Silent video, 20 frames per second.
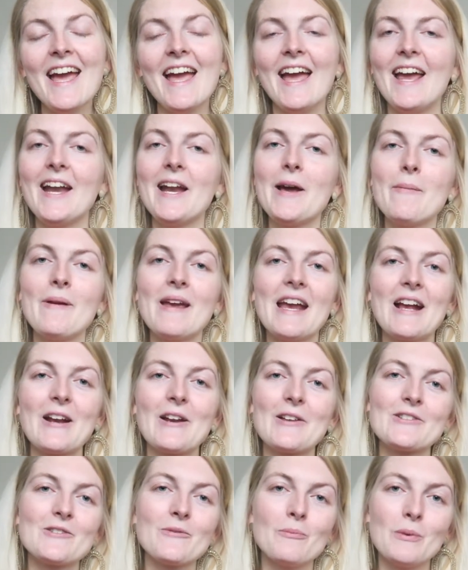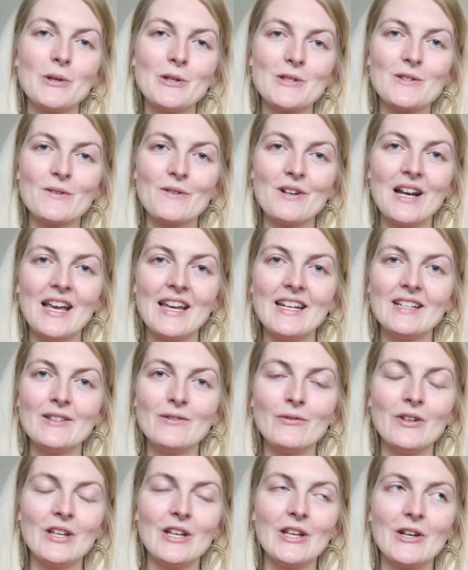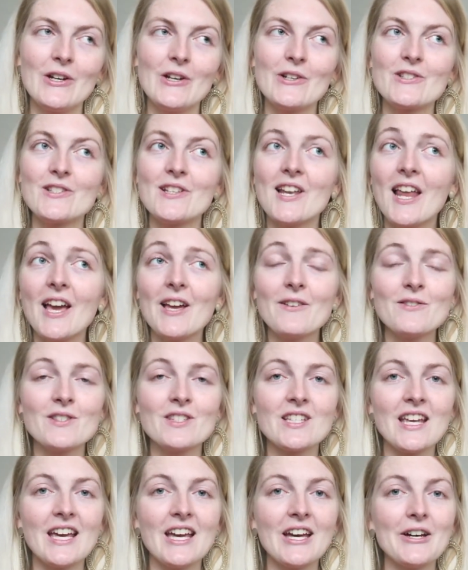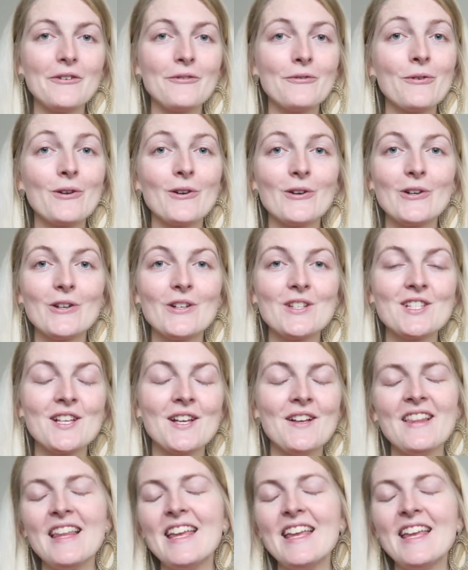And I make a lot of beauty related videos, lifestyle, vlogs.